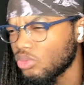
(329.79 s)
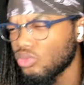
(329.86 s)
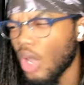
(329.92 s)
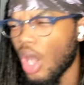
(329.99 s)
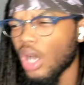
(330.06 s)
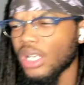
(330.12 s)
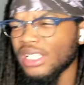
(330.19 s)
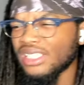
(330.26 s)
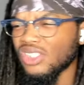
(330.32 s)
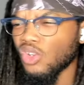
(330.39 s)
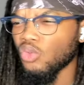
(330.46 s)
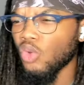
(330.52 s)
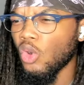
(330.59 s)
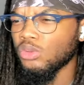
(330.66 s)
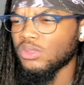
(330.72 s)
No, this
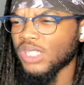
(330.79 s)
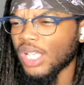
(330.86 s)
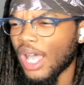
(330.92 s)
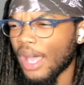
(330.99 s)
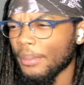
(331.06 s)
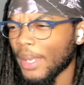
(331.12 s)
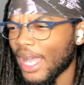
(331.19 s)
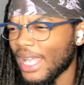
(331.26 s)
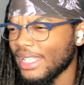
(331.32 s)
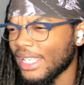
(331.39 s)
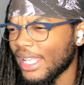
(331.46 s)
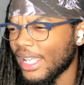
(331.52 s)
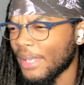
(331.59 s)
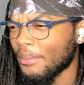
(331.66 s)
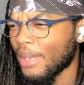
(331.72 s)
the rooftop. I
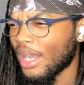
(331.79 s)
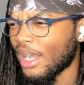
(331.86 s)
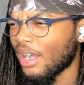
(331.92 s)
did my